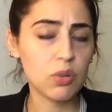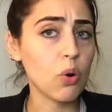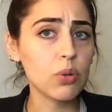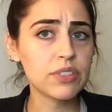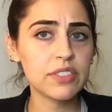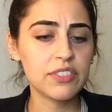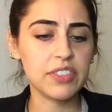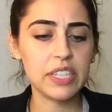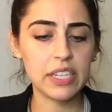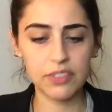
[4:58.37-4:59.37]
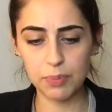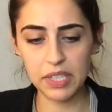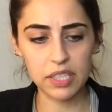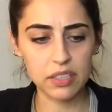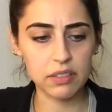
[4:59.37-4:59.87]
Gold is seen as
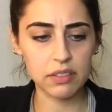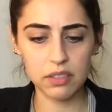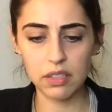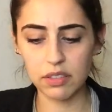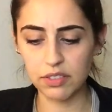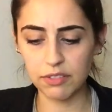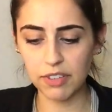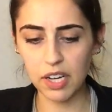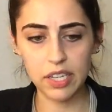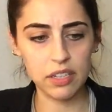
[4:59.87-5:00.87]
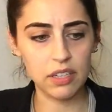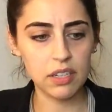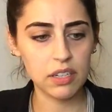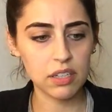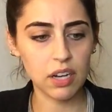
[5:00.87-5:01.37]
being a, a divine
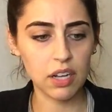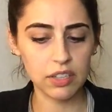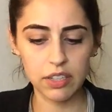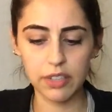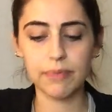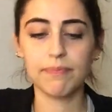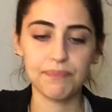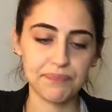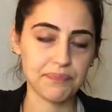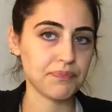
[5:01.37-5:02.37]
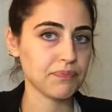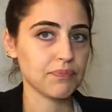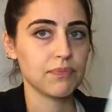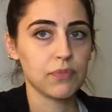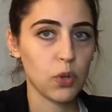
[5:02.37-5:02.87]
color.
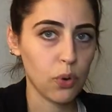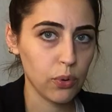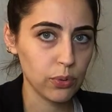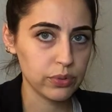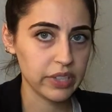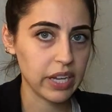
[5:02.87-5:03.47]
Gold,